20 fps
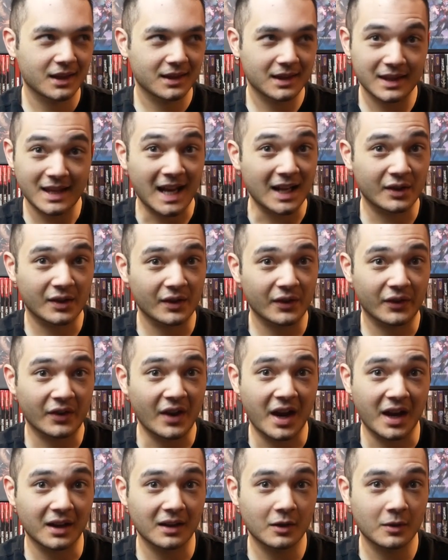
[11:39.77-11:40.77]
That's
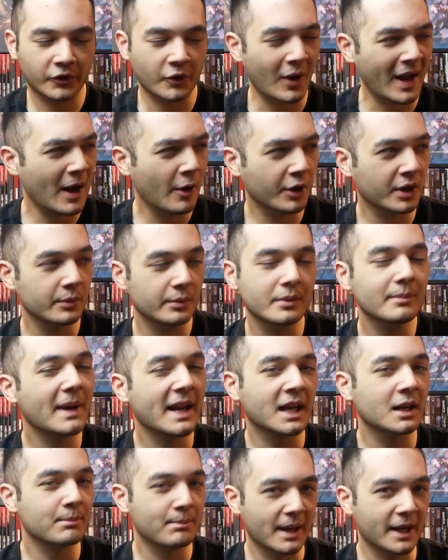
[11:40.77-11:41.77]
insane. So how can we
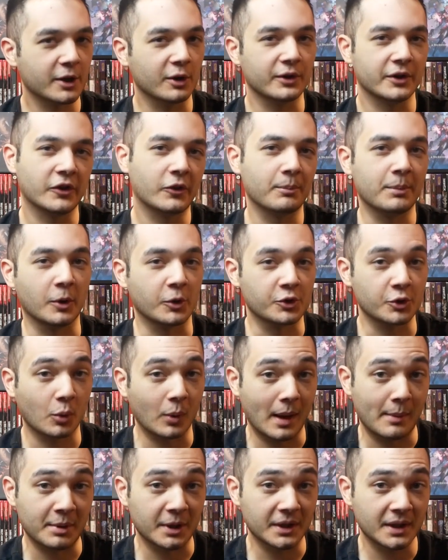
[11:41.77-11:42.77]
make it better than Spiritual
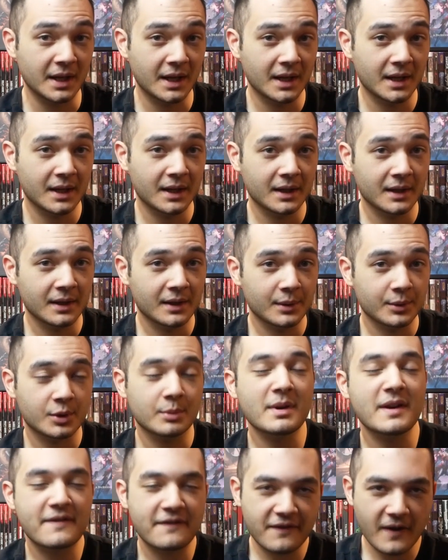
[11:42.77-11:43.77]
Weapon? To
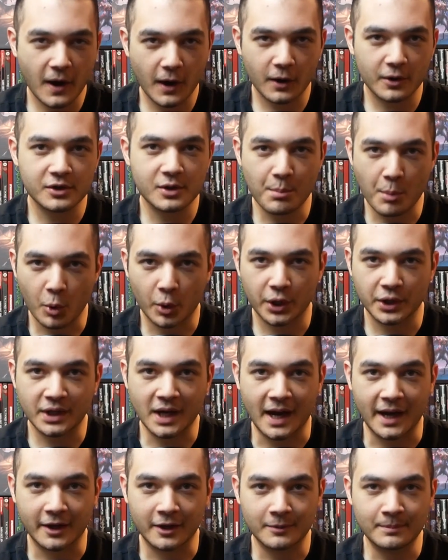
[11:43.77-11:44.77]
be fair to
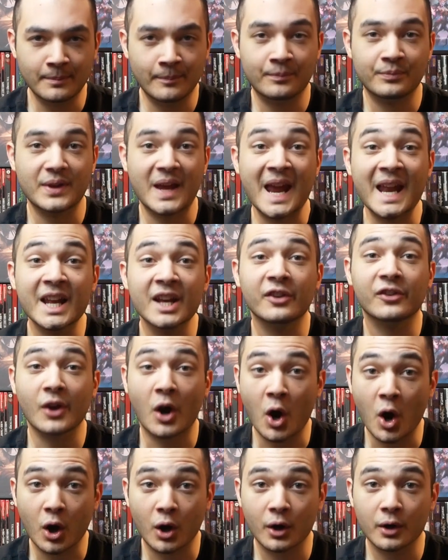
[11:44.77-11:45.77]
Mordenkainen, it is
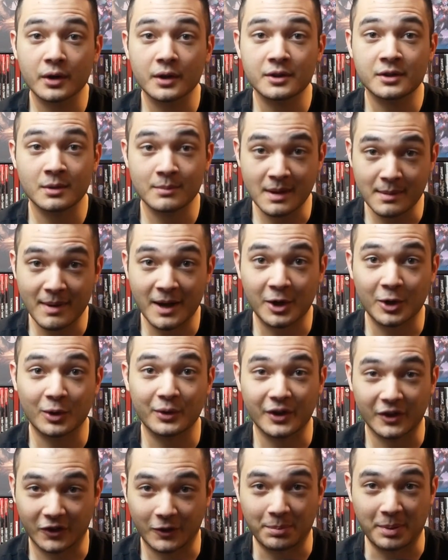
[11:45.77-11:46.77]
hard to be better
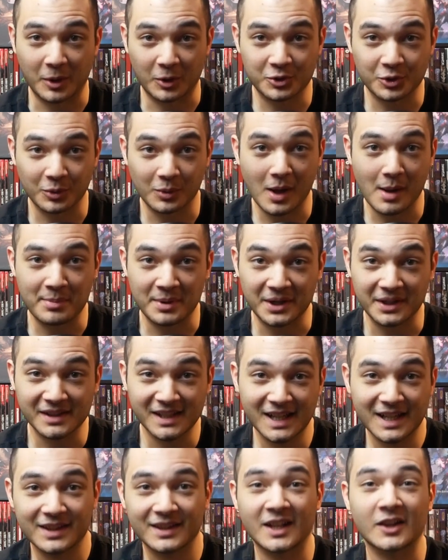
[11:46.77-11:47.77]
than Spiritual Weapon.
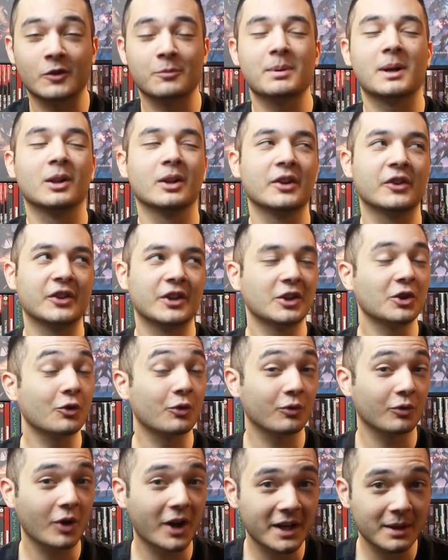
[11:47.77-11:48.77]
That spell is an
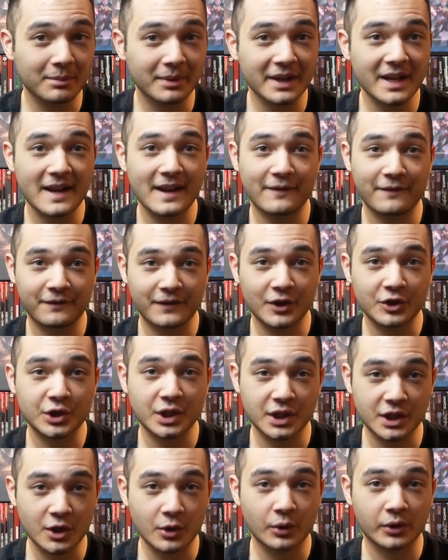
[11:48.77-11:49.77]
incredibly
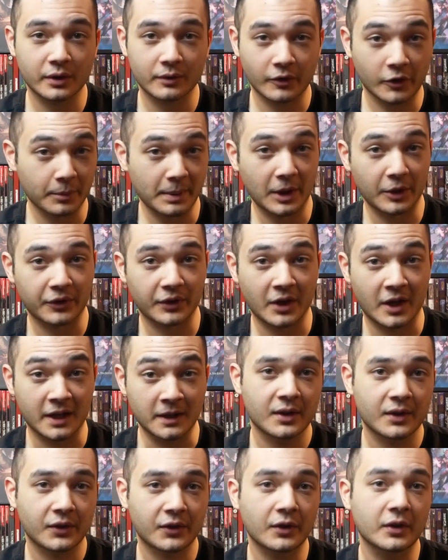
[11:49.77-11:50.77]
efficient use of a spell slot.
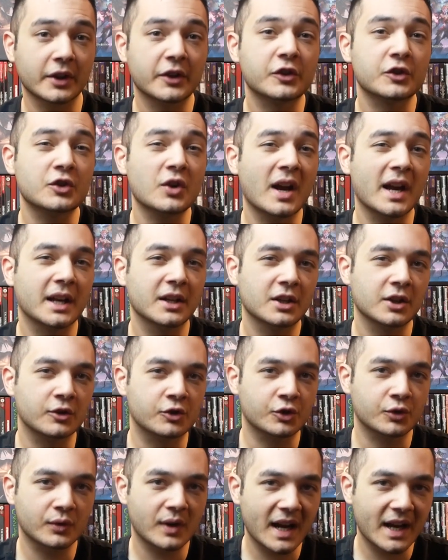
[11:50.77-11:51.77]
So let's try and
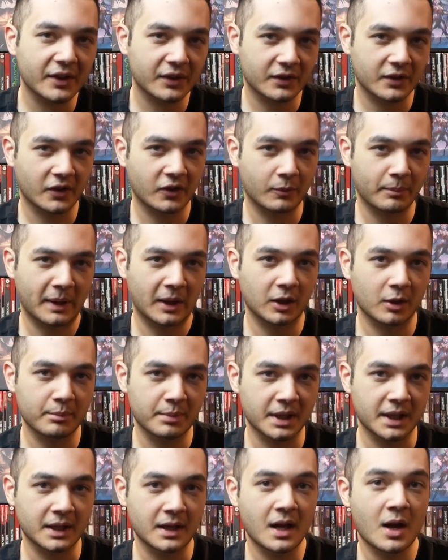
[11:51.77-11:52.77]
contrast the spell a
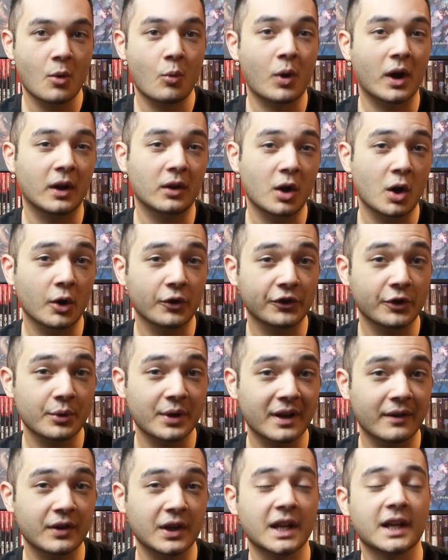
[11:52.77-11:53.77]
bit while also
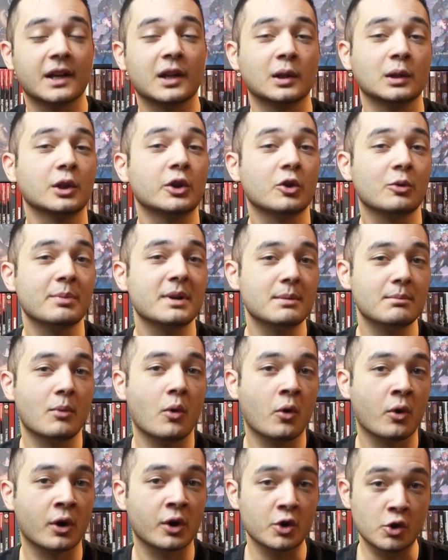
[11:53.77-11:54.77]
giving it a little bit
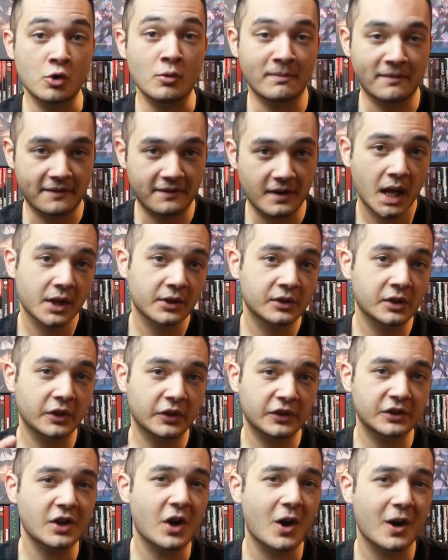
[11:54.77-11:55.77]
more oomph. To
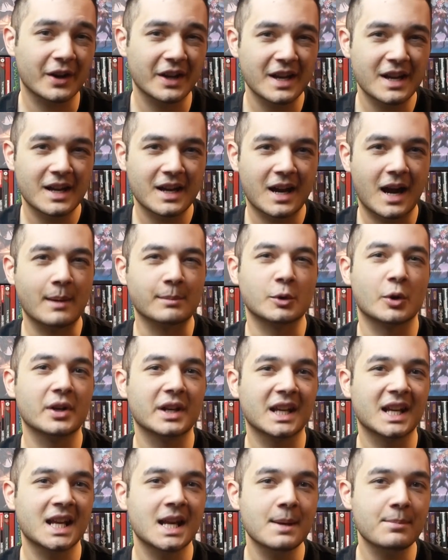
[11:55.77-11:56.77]
start, I'm going
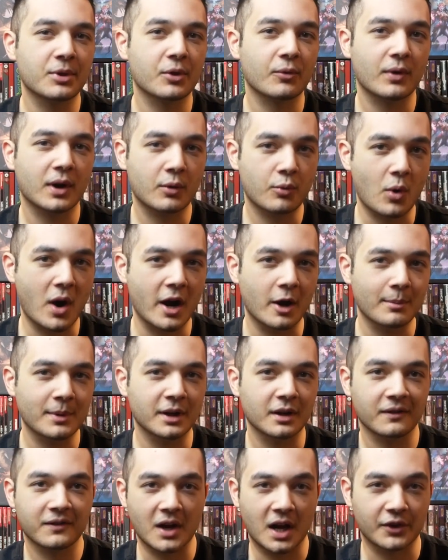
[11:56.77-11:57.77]
to keep the
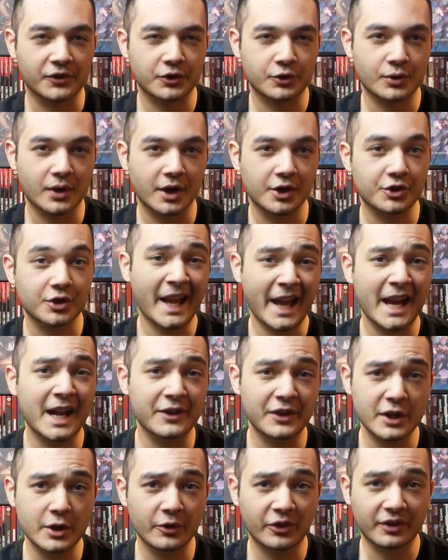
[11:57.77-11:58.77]
requirement of concentration
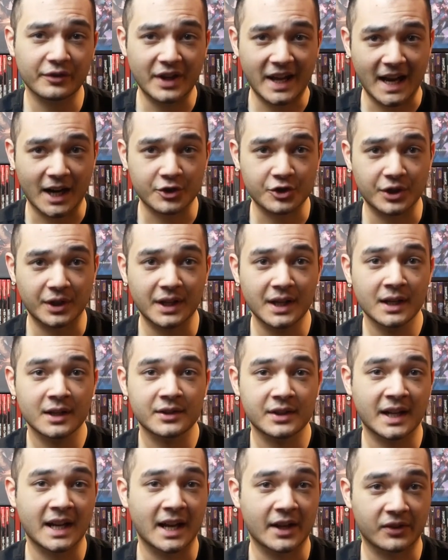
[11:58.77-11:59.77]
and the use of an action
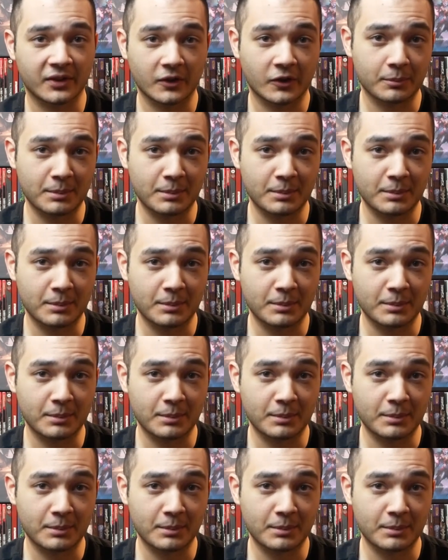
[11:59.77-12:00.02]
to cast the